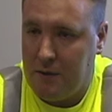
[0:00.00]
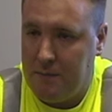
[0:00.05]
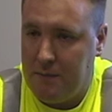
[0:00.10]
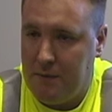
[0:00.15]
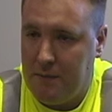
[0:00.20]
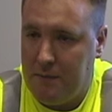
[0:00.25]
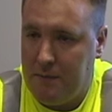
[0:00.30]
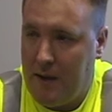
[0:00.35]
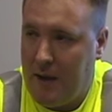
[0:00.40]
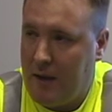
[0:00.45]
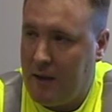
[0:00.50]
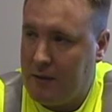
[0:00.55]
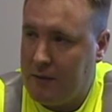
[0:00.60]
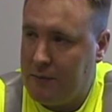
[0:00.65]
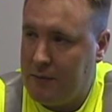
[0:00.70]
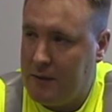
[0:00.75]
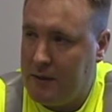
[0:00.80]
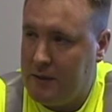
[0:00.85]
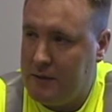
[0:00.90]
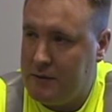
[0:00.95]
to put back
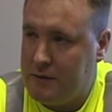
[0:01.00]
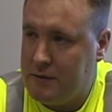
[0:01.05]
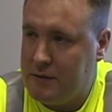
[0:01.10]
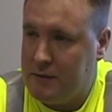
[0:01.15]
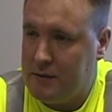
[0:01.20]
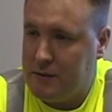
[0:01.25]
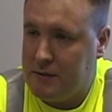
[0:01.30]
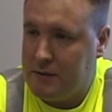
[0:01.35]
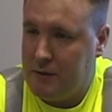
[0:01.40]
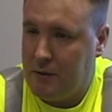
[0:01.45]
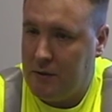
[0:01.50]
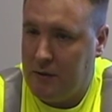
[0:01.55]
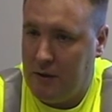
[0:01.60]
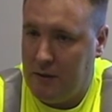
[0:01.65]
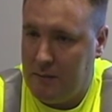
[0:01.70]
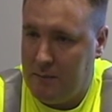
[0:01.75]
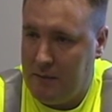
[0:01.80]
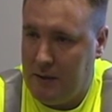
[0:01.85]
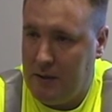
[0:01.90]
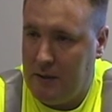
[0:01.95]
three inches, and it's all going
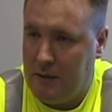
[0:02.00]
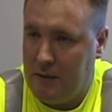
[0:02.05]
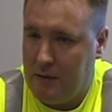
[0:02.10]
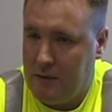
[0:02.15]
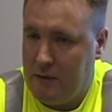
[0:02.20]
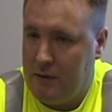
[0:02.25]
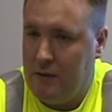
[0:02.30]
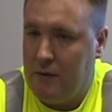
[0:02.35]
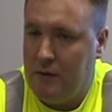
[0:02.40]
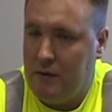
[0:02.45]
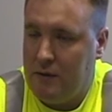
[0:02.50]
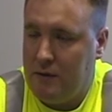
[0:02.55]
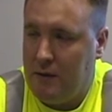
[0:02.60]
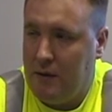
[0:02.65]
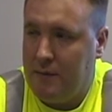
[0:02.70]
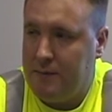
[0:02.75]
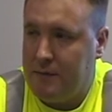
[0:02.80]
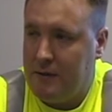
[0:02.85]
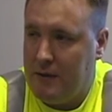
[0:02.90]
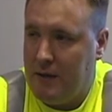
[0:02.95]
to be
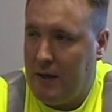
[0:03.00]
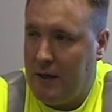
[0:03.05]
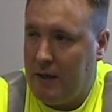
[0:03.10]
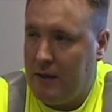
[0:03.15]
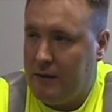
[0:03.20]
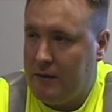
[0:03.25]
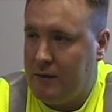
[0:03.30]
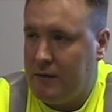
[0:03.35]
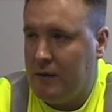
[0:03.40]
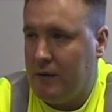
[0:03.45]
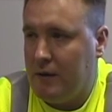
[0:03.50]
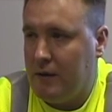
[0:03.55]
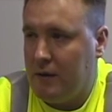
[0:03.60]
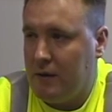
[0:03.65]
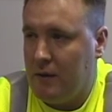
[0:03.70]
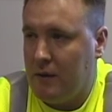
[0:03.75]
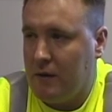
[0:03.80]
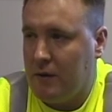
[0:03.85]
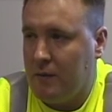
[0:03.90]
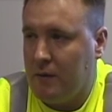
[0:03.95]
up to date and
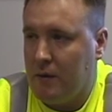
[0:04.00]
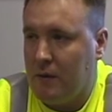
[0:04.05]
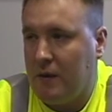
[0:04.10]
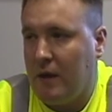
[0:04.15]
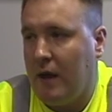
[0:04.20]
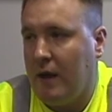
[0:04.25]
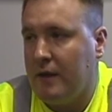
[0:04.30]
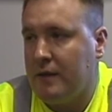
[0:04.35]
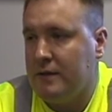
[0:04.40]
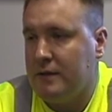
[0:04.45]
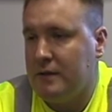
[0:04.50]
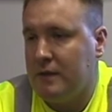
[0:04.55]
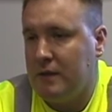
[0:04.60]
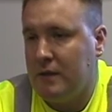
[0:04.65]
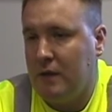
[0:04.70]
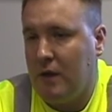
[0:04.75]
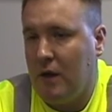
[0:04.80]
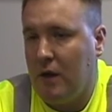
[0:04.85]
look real nice. And